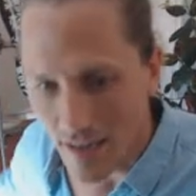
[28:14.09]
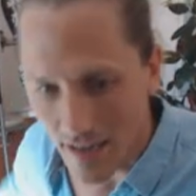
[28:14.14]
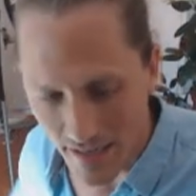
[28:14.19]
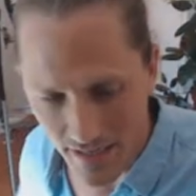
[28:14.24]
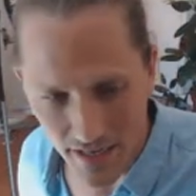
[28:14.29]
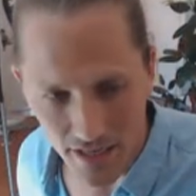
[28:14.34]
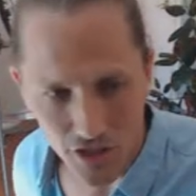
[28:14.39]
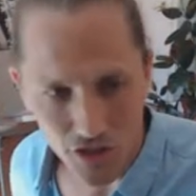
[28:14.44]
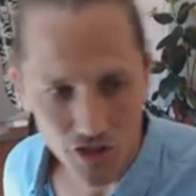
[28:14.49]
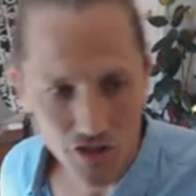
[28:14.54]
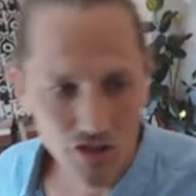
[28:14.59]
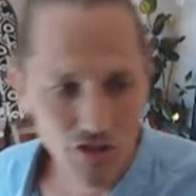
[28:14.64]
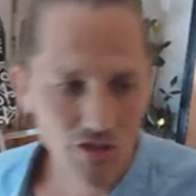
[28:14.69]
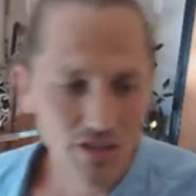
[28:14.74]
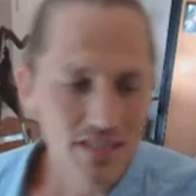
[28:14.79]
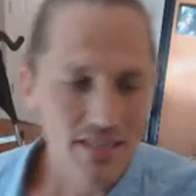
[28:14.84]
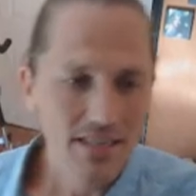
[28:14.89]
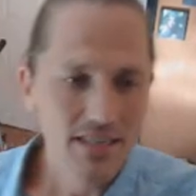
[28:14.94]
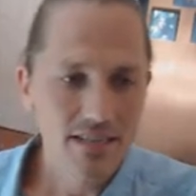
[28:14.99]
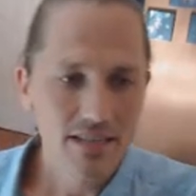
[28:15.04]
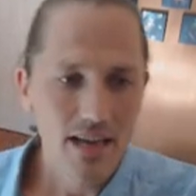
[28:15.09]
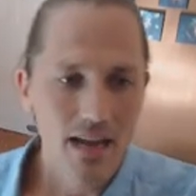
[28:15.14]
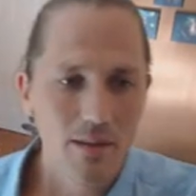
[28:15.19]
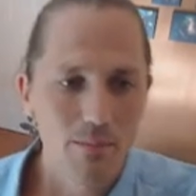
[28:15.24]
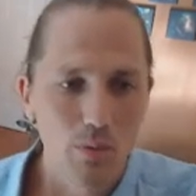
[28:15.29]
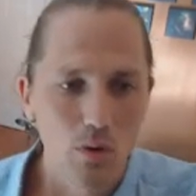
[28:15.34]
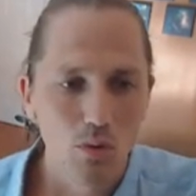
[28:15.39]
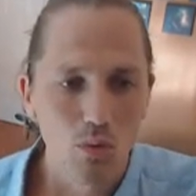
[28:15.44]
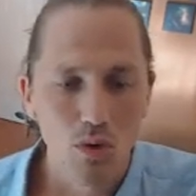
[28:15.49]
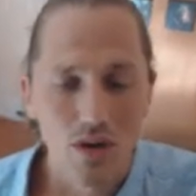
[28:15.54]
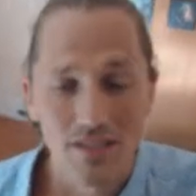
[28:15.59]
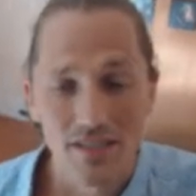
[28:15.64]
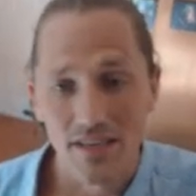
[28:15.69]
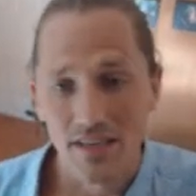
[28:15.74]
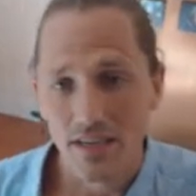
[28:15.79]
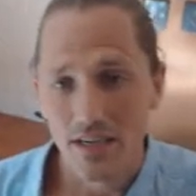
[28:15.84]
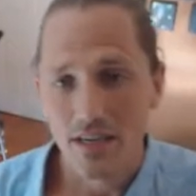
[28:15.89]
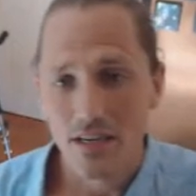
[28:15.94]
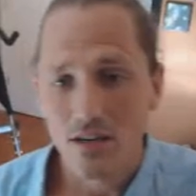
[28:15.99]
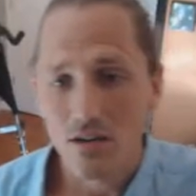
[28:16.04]
etc. So this example was
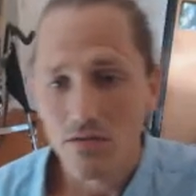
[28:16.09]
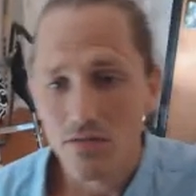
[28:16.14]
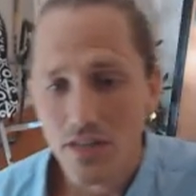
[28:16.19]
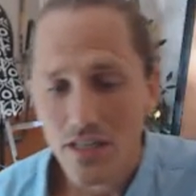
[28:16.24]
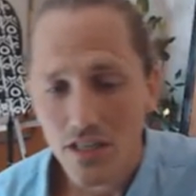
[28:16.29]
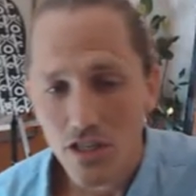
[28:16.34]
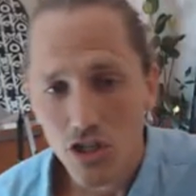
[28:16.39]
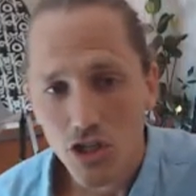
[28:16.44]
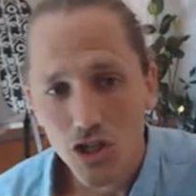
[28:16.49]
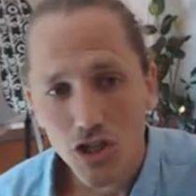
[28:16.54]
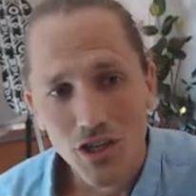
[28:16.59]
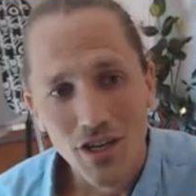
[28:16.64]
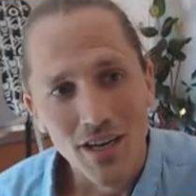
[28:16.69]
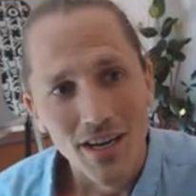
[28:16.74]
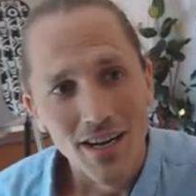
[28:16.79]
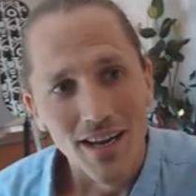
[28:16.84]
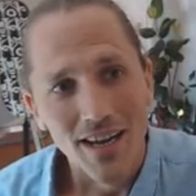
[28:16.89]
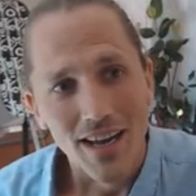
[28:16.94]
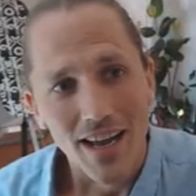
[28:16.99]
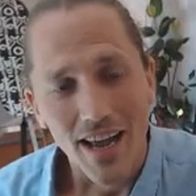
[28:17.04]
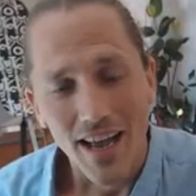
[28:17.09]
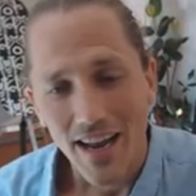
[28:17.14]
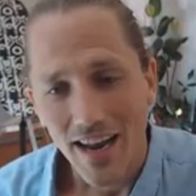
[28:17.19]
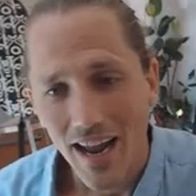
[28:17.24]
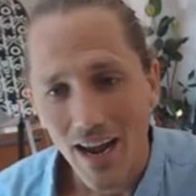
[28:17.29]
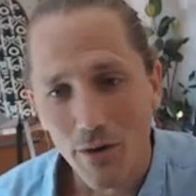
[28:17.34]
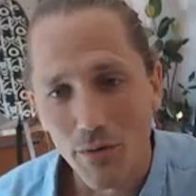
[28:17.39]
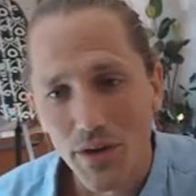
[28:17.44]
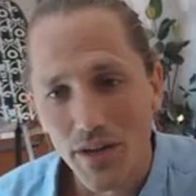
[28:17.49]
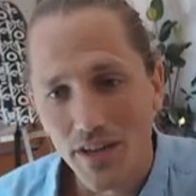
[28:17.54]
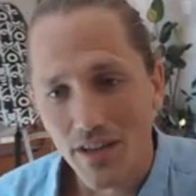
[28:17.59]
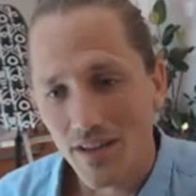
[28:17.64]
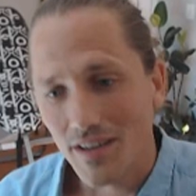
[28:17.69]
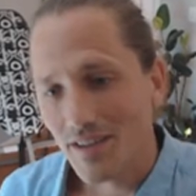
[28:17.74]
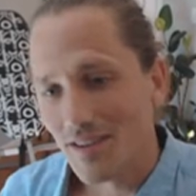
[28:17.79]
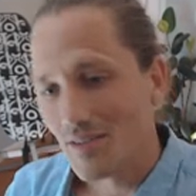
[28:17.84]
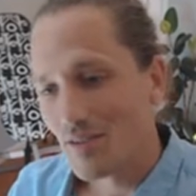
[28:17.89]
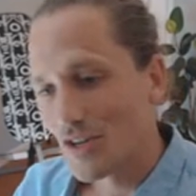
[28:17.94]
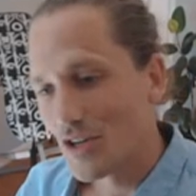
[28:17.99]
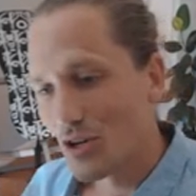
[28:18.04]
an eco-village and how we
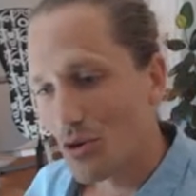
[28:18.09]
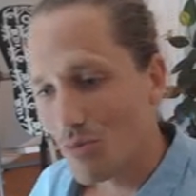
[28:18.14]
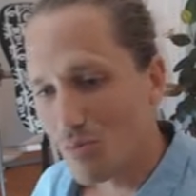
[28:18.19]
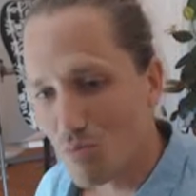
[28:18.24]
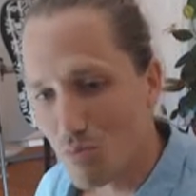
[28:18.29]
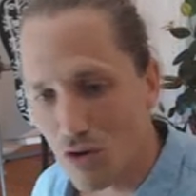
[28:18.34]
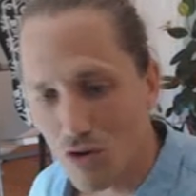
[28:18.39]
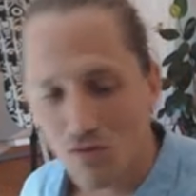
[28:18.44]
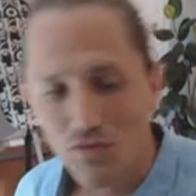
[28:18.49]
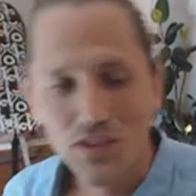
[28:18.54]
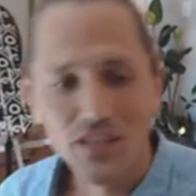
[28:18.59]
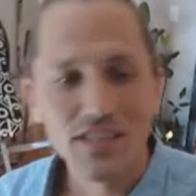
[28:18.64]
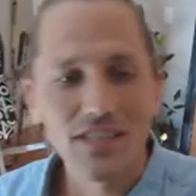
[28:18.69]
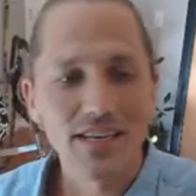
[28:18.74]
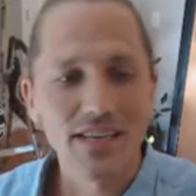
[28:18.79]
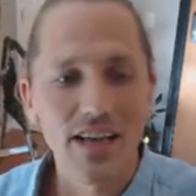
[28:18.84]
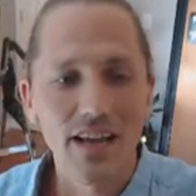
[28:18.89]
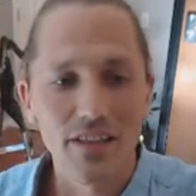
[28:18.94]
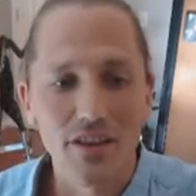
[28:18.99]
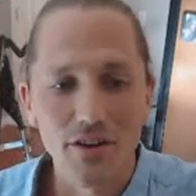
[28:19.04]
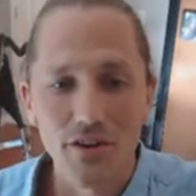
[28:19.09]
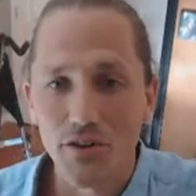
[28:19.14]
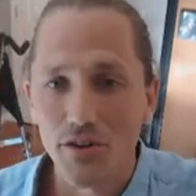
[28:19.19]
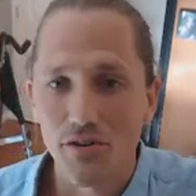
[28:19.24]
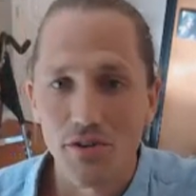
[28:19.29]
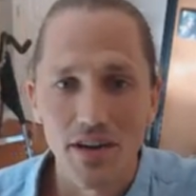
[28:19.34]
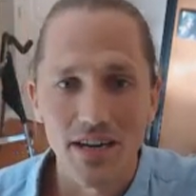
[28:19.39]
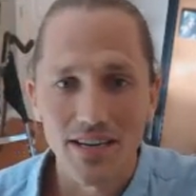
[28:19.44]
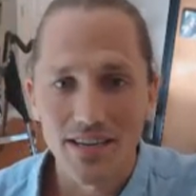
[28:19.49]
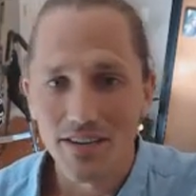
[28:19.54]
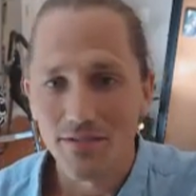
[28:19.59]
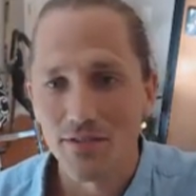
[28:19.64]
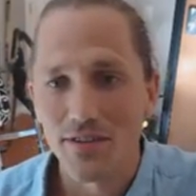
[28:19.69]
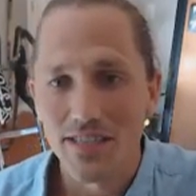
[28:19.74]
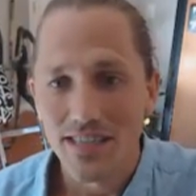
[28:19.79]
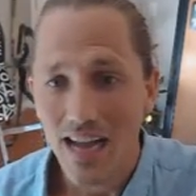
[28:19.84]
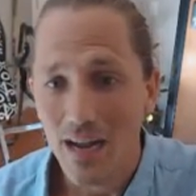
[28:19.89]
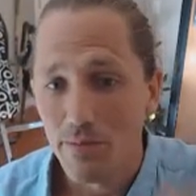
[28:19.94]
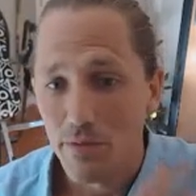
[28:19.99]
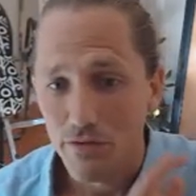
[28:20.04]
can, you know, move in together to create a
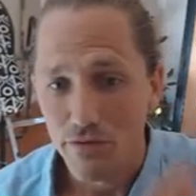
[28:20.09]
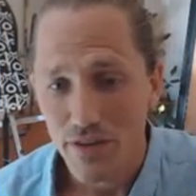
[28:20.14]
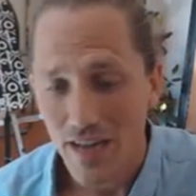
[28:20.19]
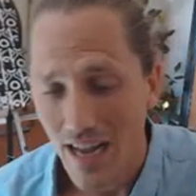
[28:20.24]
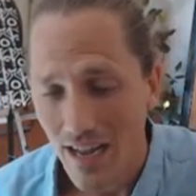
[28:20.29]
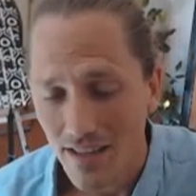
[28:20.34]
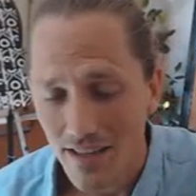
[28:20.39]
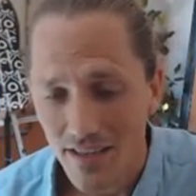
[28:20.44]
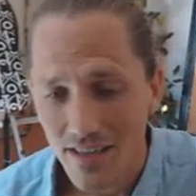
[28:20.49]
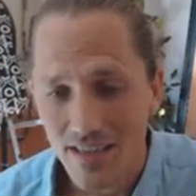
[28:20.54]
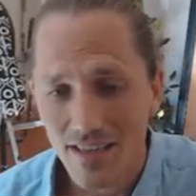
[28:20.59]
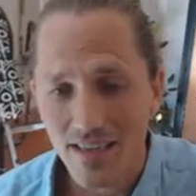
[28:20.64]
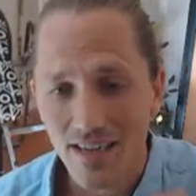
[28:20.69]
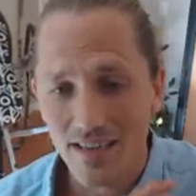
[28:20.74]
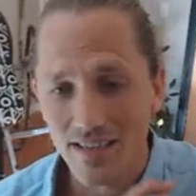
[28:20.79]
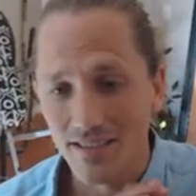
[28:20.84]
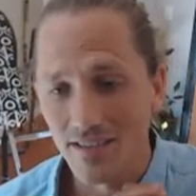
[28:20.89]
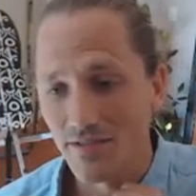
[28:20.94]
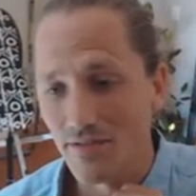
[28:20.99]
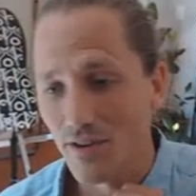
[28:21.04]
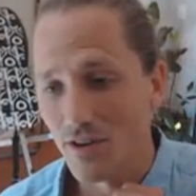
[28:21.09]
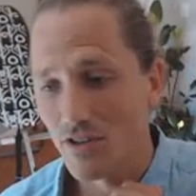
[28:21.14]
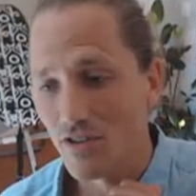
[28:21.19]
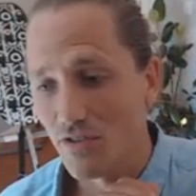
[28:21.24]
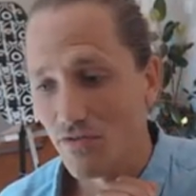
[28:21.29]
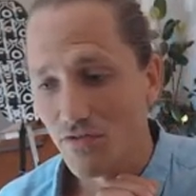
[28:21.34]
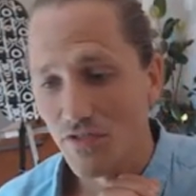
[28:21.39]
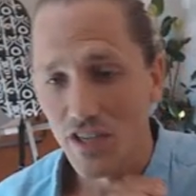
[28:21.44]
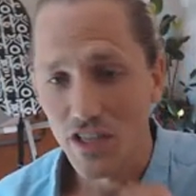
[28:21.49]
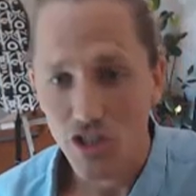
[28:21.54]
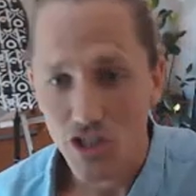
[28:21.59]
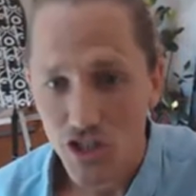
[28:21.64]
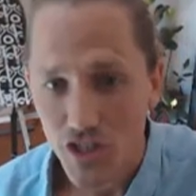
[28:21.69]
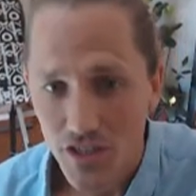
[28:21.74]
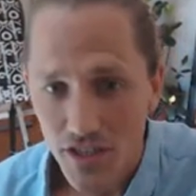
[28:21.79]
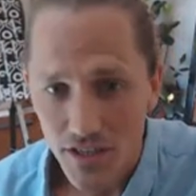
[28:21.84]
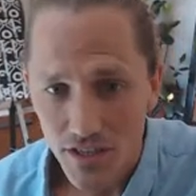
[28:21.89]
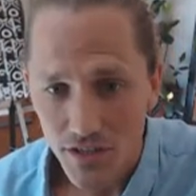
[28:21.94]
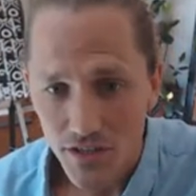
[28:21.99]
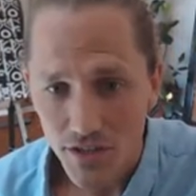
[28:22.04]
different type of reality as far as a village
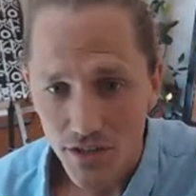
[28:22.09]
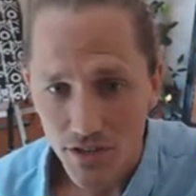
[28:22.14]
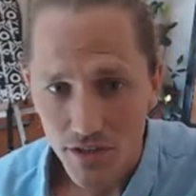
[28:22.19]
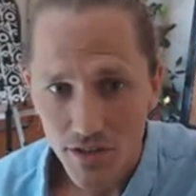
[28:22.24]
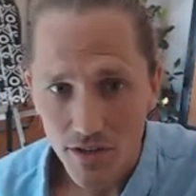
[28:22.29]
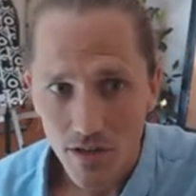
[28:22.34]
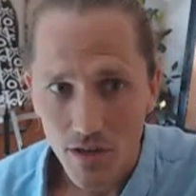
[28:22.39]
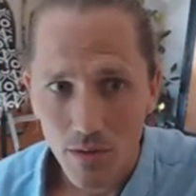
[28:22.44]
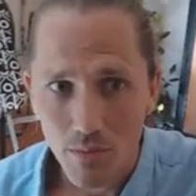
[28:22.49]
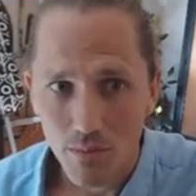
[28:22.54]
is concerned.